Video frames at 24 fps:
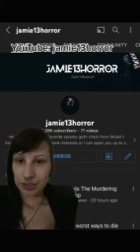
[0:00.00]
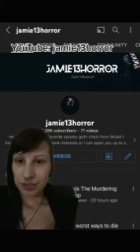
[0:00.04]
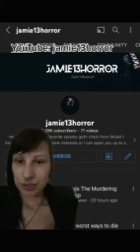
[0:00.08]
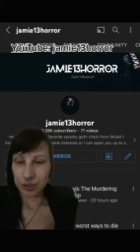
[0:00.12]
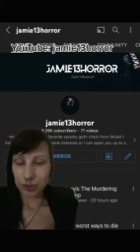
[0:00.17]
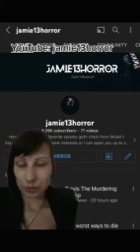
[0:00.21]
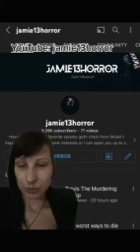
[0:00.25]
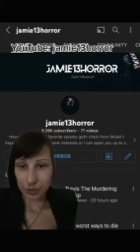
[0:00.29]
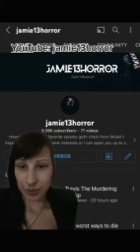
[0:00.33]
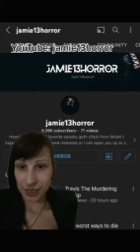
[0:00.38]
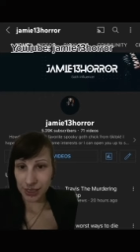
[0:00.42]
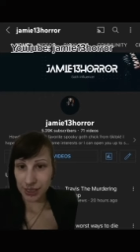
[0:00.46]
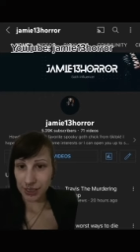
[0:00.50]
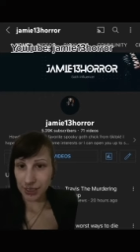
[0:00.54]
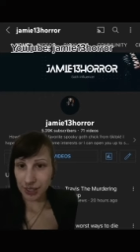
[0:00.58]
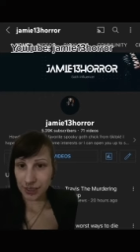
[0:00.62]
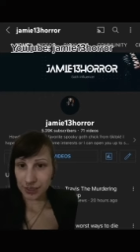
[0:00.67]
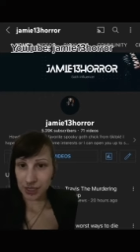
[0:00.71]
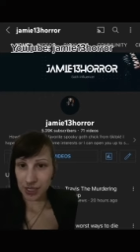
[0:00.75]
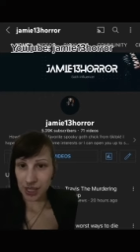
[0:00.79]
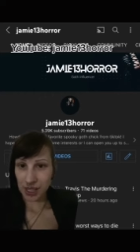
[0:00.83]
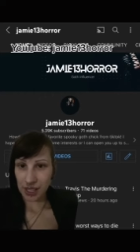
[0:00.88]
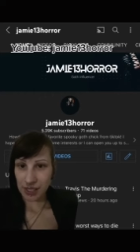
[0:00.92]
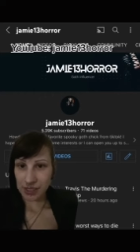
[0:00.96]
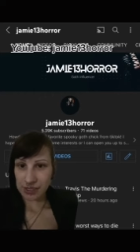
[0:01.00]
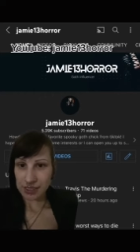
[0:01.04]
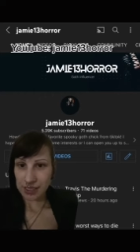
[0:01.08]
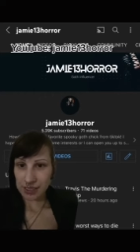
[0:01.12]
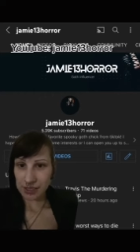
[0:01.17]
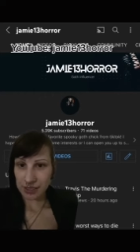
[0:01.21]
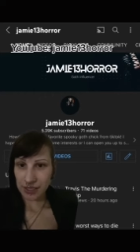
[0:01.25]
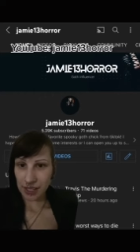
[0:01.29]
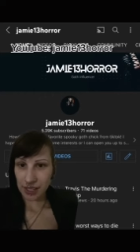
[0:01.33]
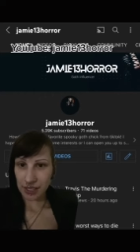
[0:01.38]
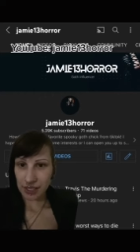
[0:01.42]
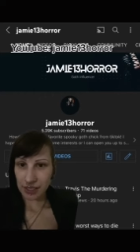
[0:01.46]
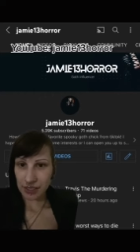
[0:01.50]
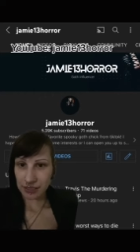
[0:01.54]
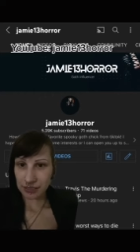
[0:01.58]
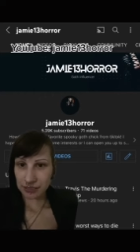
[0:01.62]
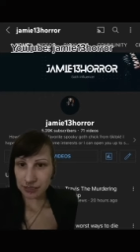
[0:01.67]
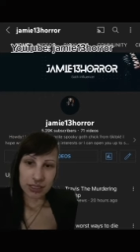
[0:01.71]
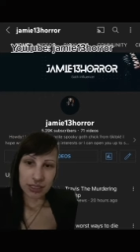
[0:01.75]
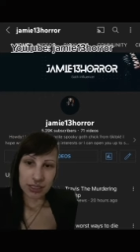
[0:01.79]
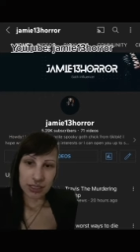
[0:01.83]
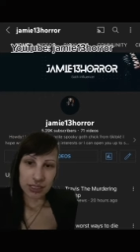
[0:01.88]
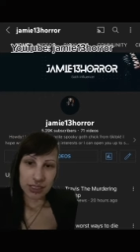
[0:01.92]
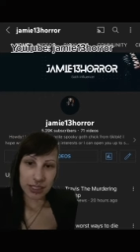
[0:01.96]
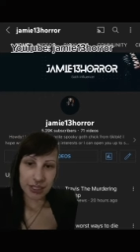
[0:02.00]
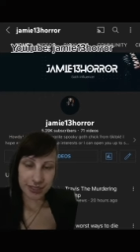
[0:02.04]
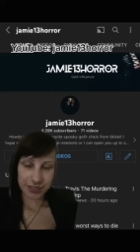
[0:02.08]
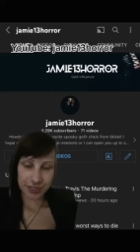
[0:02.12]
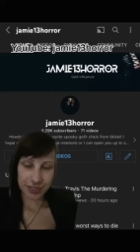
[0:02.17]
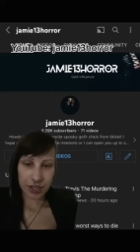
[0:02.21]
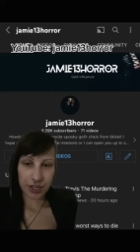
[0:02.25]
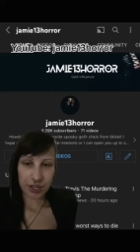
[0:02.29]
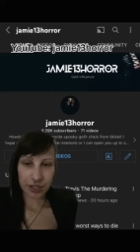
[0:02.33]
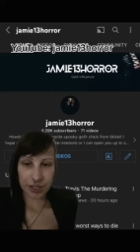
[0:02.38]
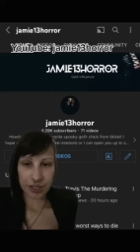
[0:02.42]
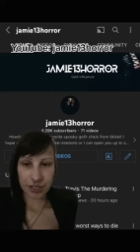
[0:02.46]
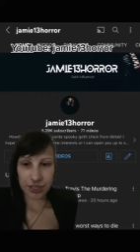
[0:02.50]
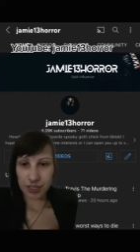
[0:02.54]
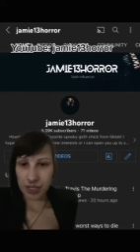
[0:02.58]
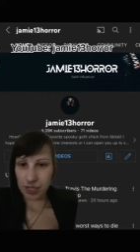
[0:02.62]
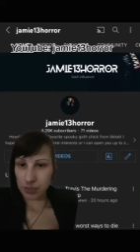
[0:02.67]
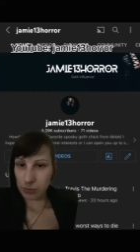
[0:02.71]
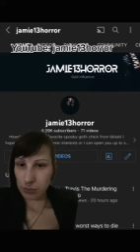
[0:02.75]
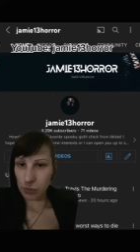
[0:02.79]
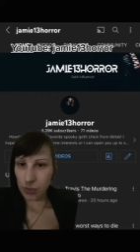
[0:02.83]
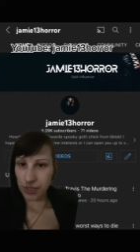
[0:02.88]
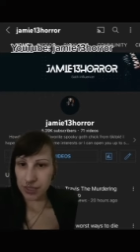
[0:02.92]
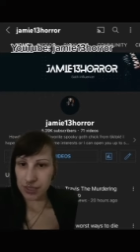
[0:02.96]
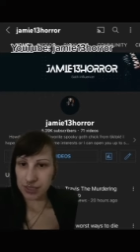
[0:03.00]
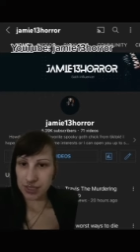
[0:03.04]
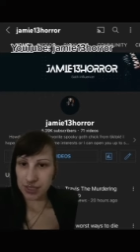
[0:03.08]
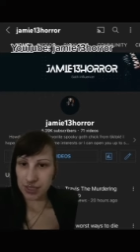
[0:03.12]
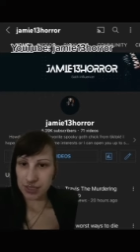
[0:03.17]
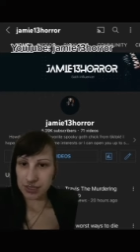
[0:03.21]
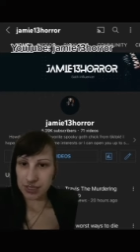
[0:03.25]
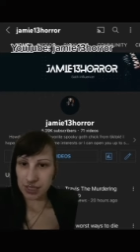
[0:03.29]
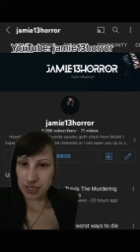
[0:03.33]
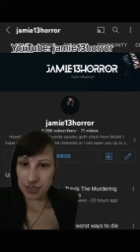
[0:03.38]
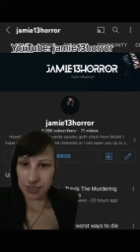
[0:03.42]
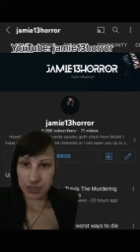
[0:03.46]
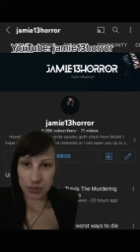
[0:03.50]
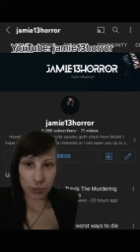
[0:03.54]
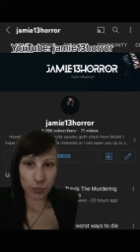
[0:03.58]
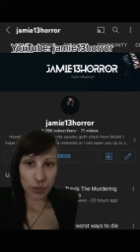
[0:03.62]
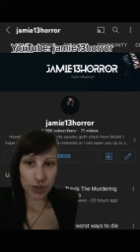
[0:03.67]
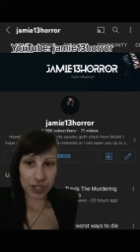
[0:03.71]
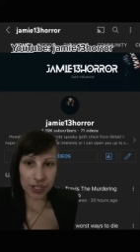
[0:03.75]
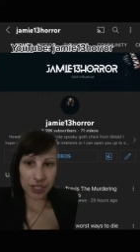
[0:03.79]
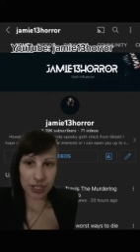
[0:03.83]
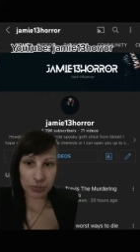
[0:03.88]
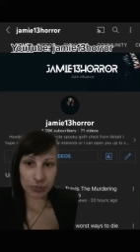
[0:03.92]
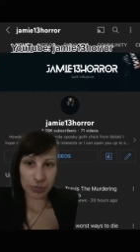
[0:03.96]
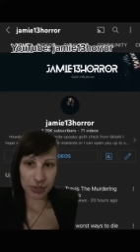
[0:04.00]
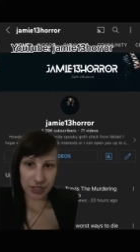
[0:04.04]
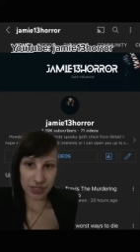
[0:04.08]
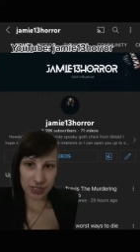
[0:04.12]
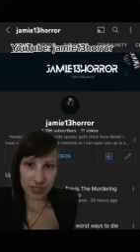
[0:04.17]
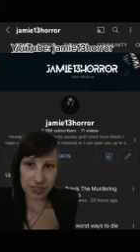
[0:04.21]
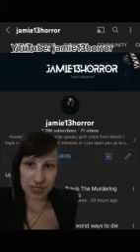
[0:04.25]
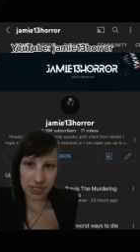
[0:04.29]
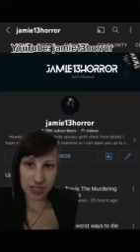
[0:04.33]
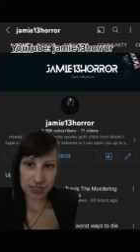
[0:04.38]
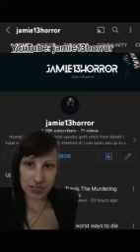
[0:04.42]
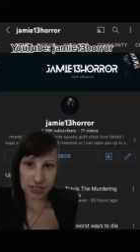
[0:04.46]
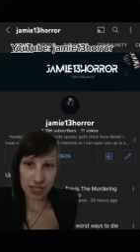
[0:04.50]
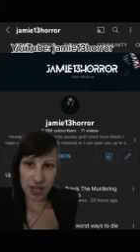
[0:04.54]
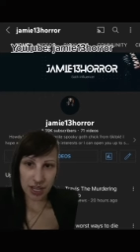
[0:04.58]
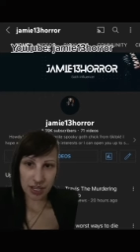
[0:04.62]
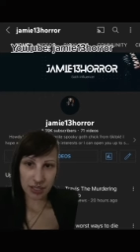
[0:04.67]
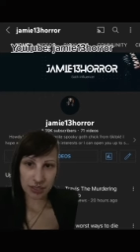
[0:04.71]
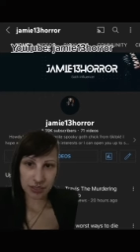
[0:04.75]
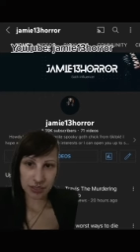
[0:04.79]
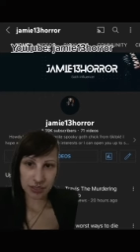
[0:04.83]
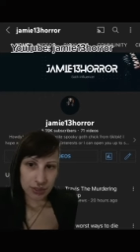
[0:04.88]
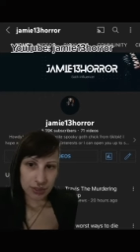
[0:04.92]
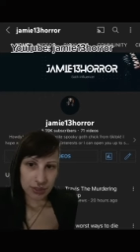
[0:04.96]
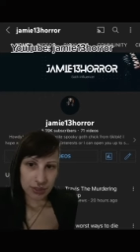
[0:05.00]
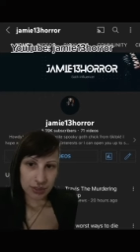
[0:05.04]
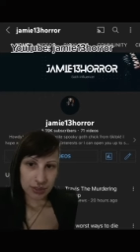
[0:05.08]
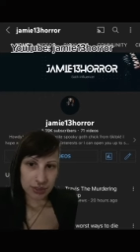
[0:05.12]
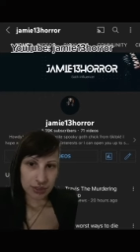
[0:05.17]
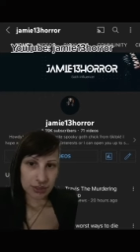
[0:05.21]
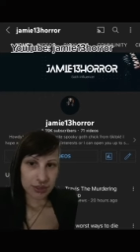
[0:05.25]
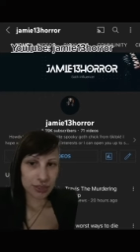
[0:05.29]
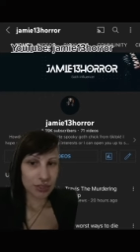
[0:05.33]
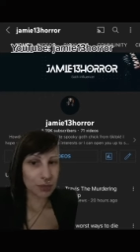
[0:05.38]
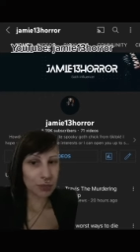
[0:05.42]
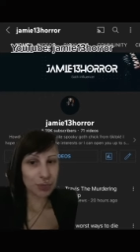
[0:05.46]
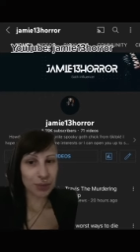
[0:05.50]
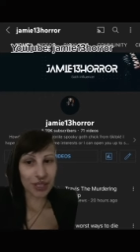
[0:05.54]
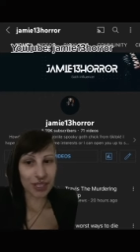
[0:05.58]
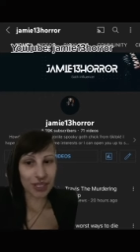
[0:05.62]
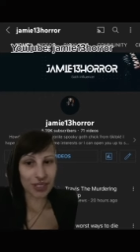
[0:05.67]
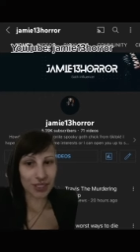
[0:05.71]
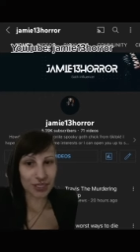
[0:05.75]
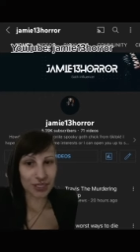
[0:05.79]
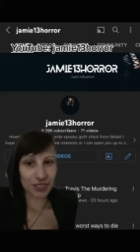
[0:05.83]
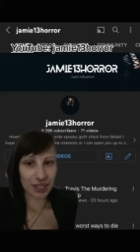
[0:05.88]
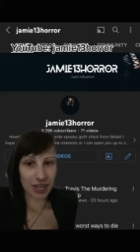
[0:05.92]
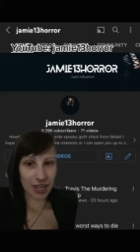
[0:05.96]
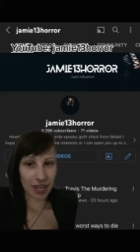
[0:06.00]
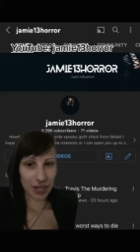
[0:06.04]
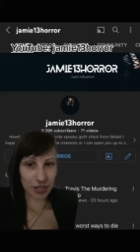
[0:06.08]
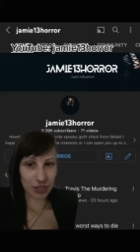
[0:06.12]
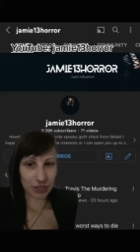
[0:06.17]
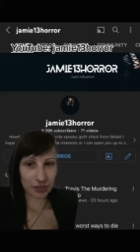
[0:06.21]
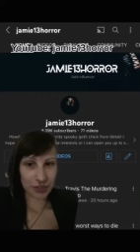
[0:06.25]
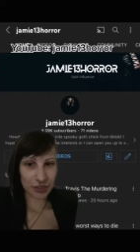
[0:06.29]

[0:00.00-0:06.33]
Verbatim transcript: You'll really love the content there. It's longer and more in detail than what I can put on TikTok. So please head over to